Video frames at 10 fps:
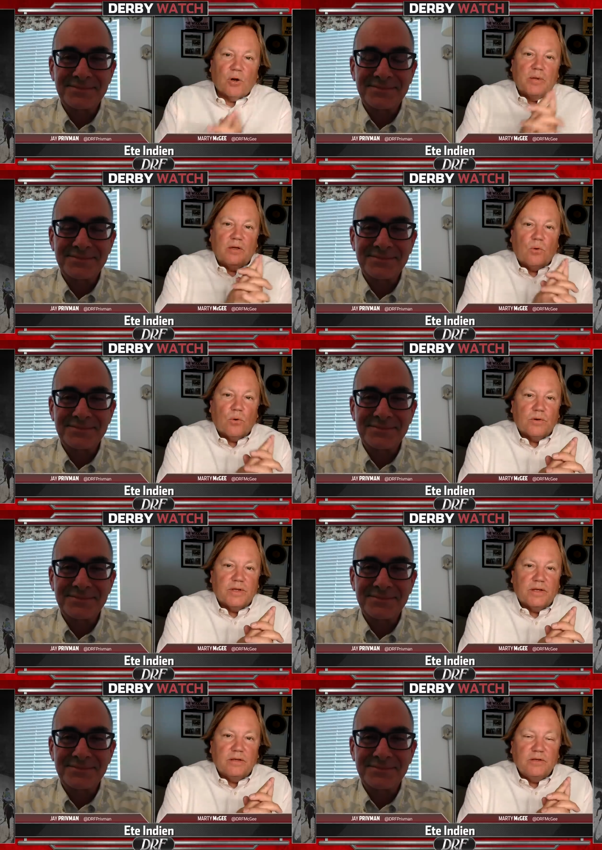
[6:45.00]
Speaker 1: Derby or
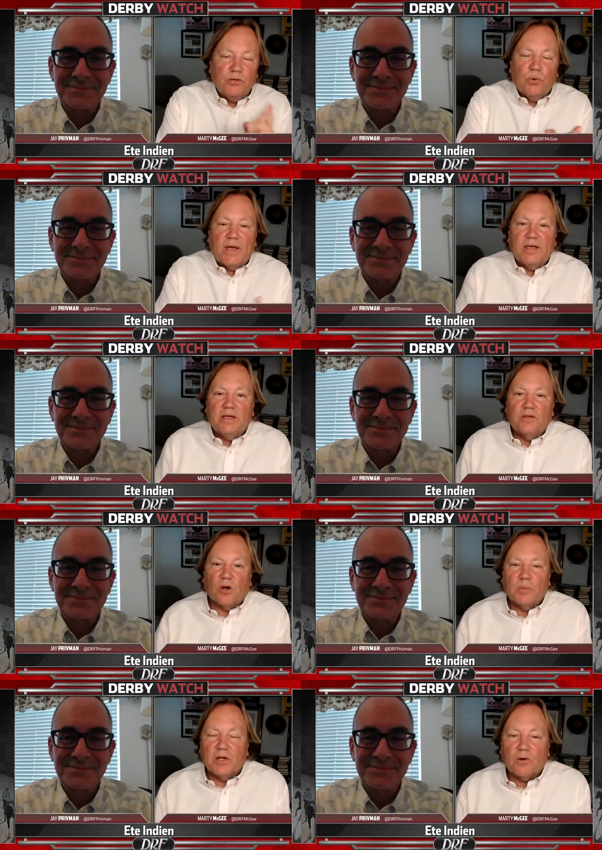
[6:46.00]
the UAE
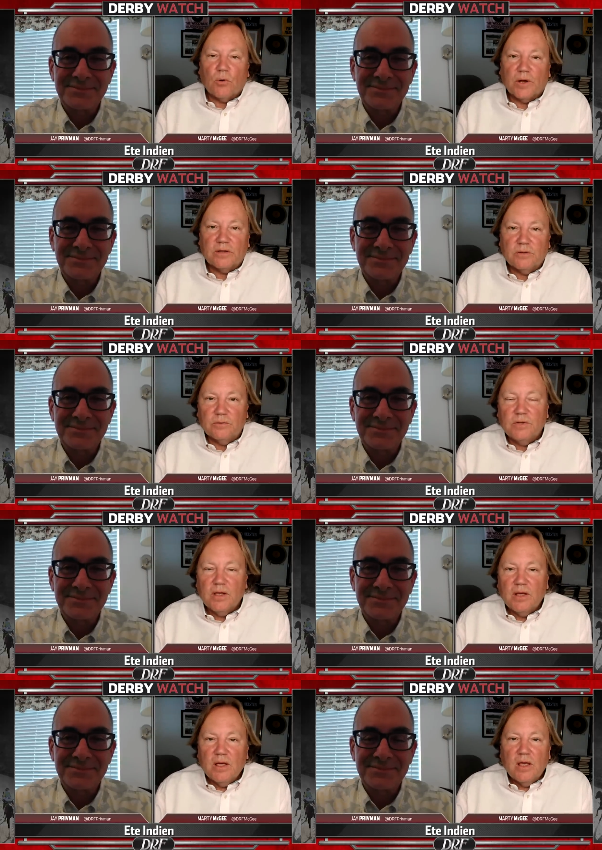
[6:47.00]
Derby, according to
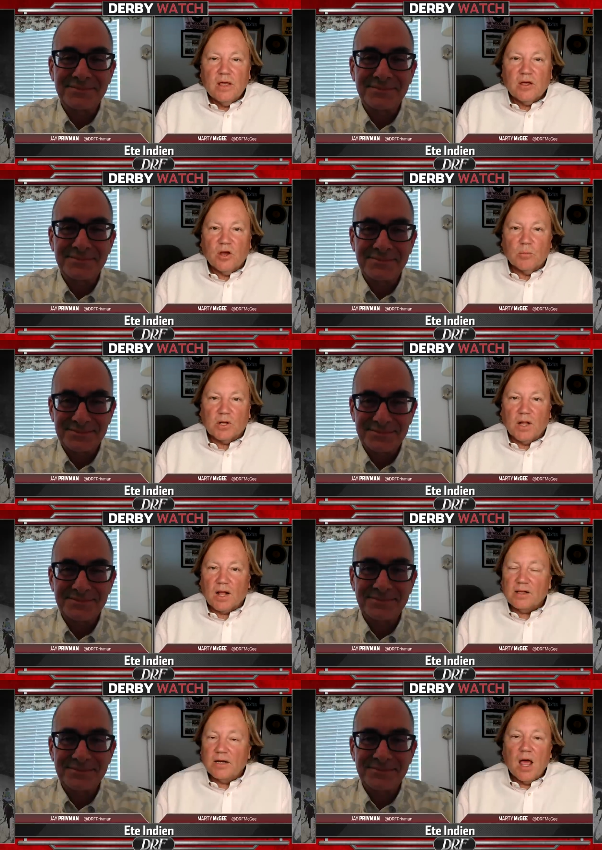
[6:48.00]
Jerry
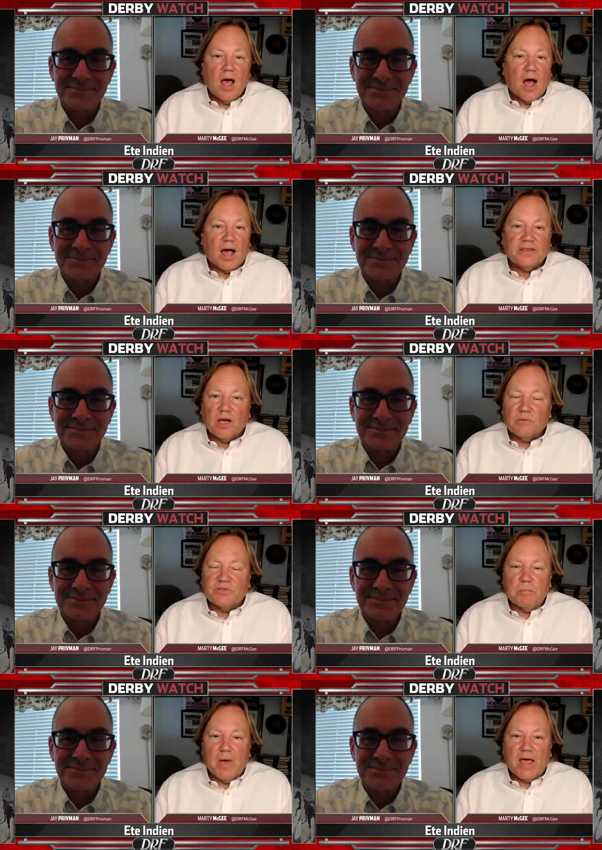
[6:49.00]
McLaughlin. I thought it was
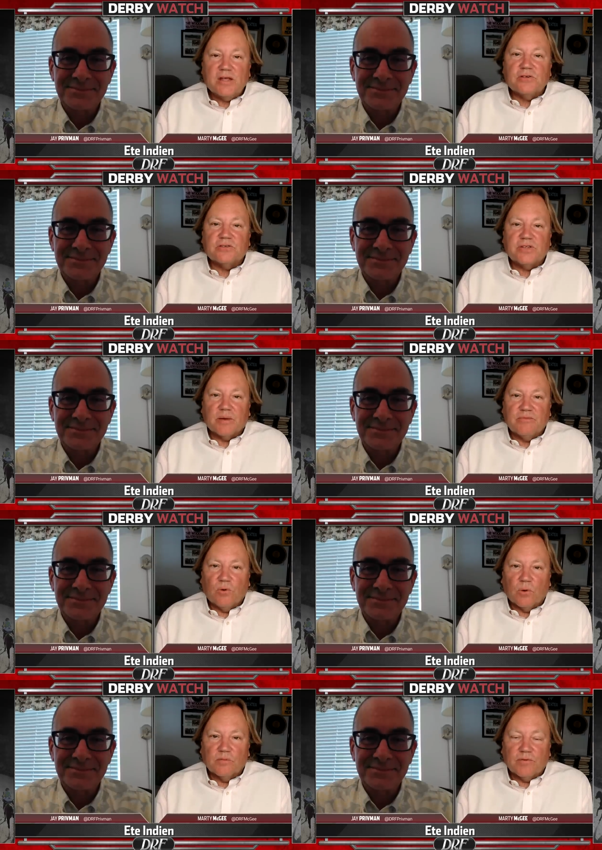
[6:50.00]
a major step
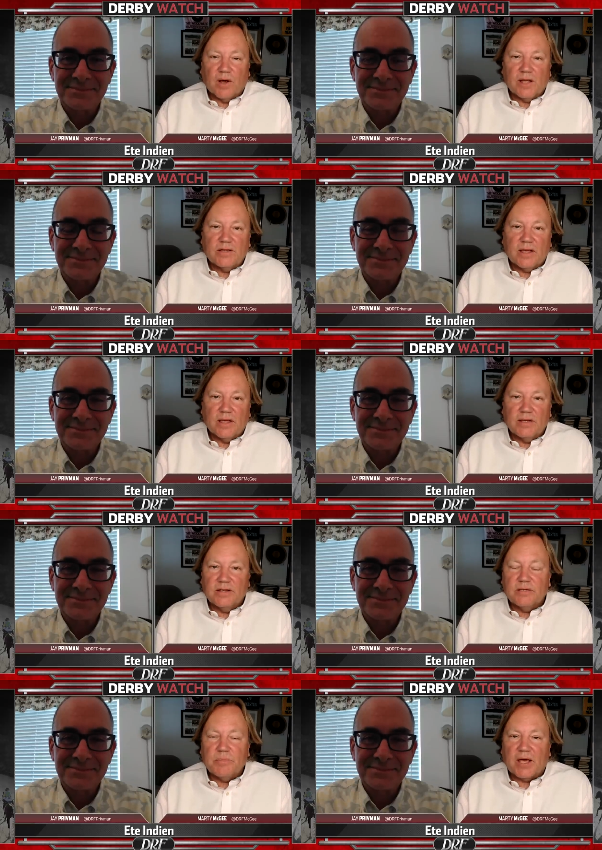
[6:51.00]
forward for Ete
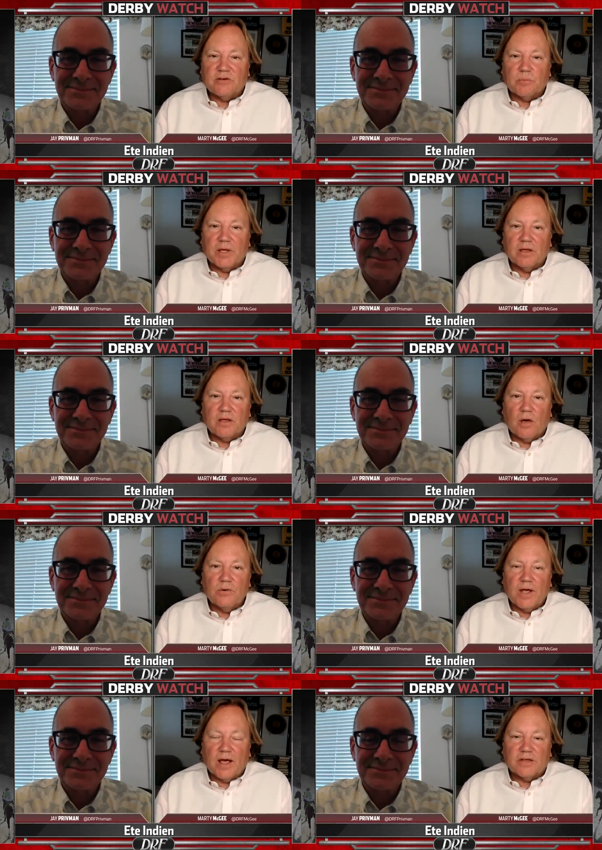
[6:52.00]
Indien. Patrick
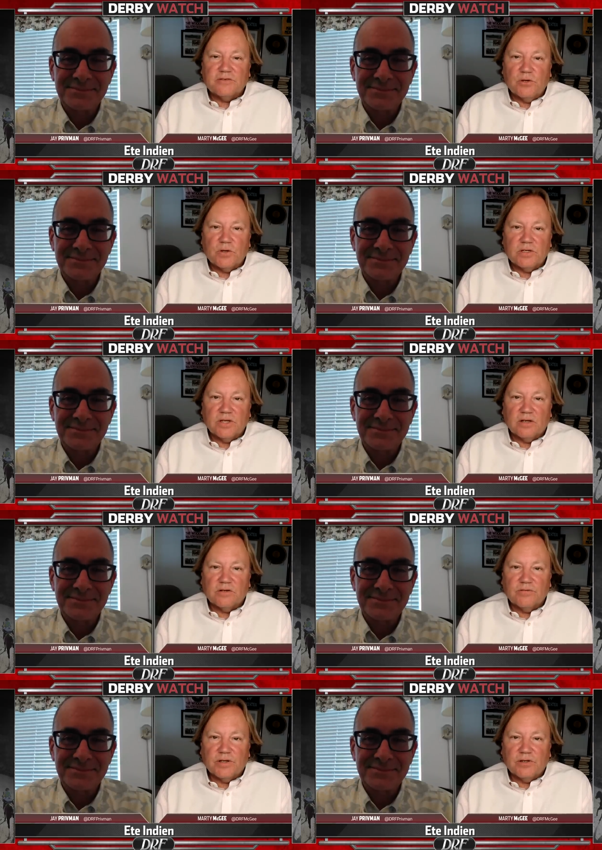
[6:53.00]
Biancone now has two
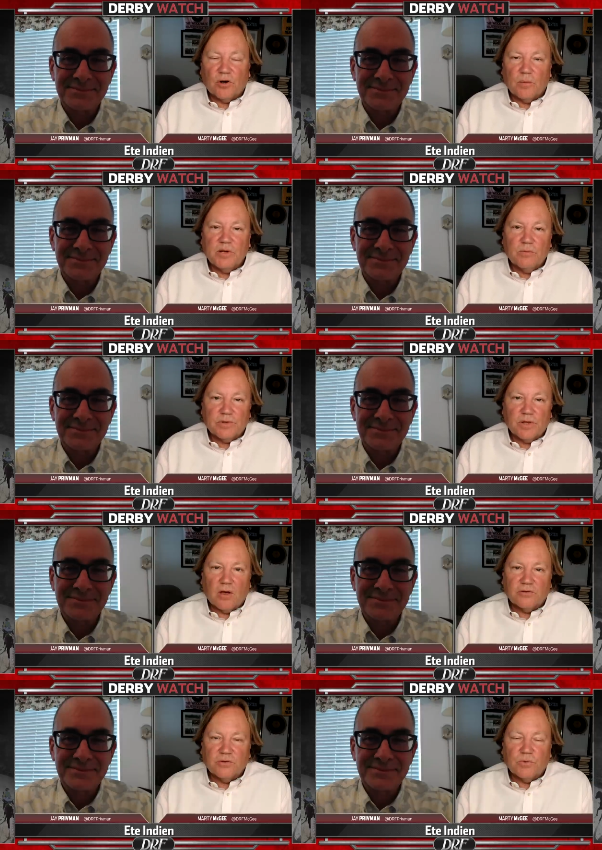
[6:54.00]
contenders for the Derby, with
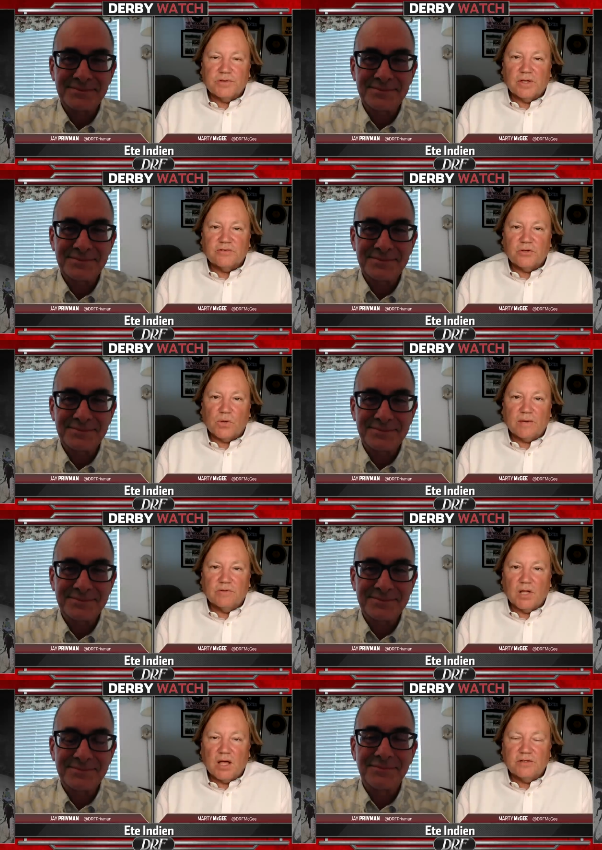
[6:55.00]
also with uh, Sole
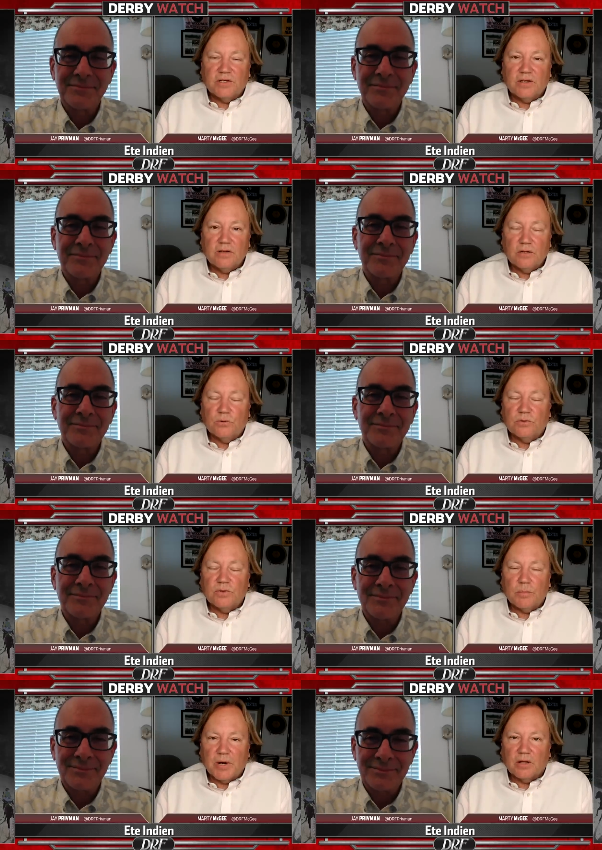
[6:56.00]
Volante, who
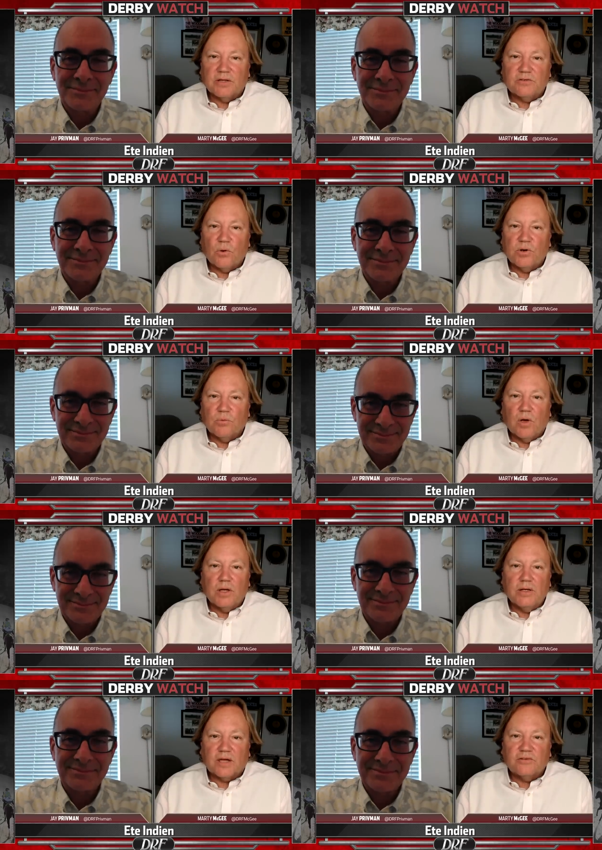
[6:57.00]
apparently is going to
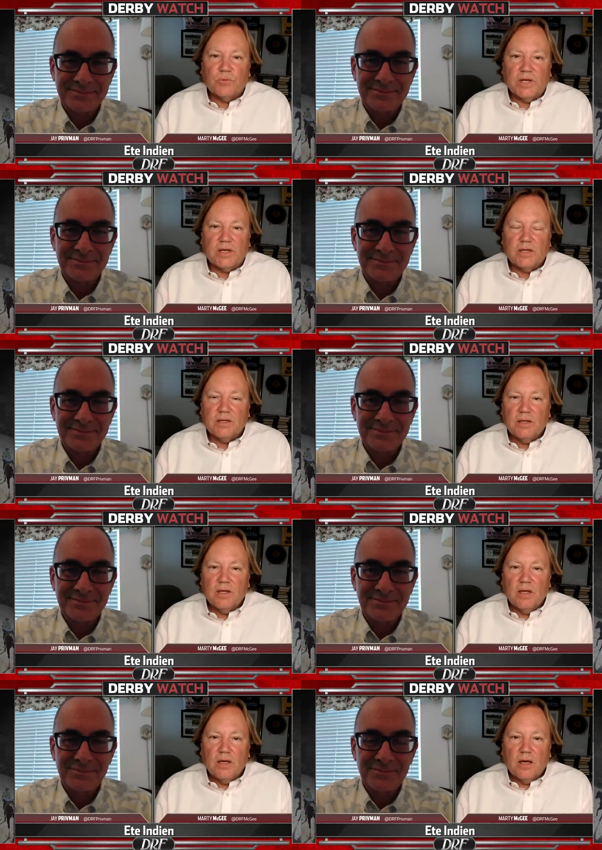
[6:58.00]
run next week
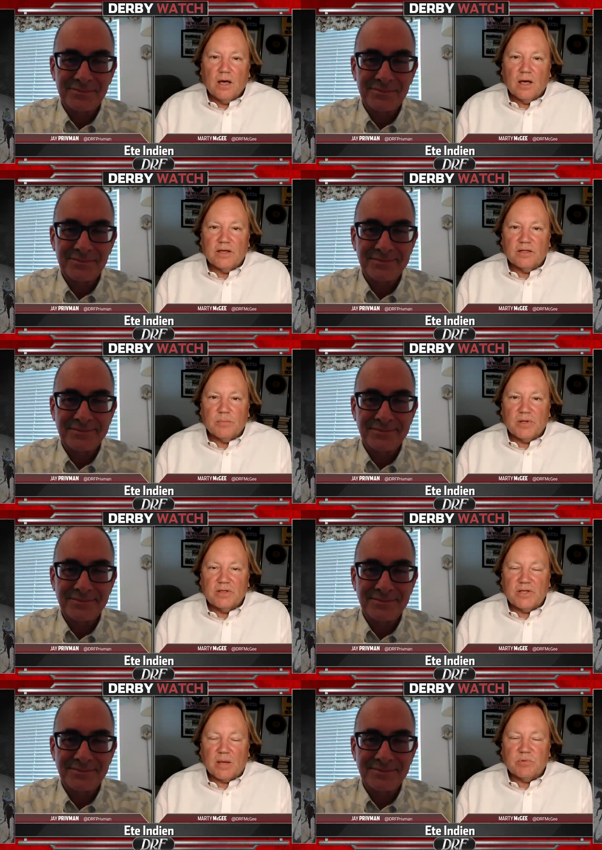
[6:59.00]
uh, in the
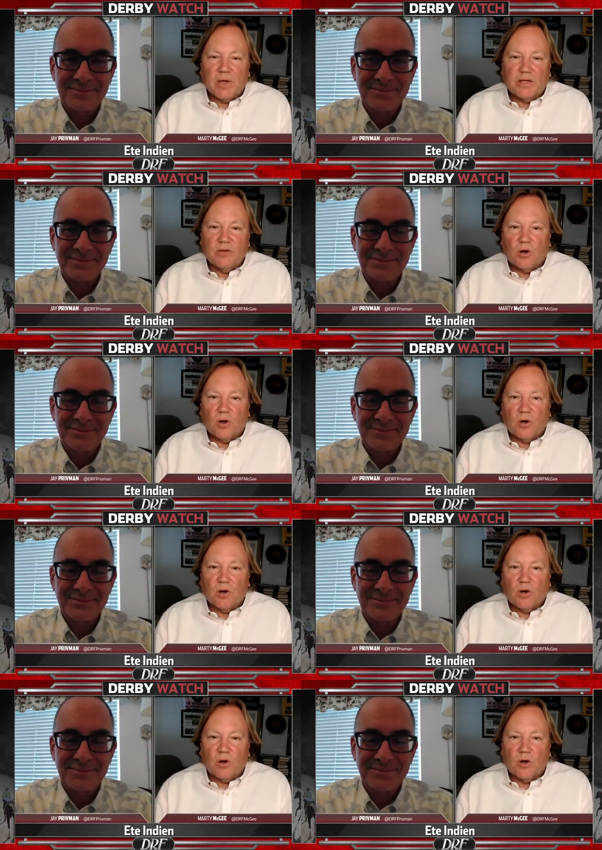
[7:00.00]
Tampa Bay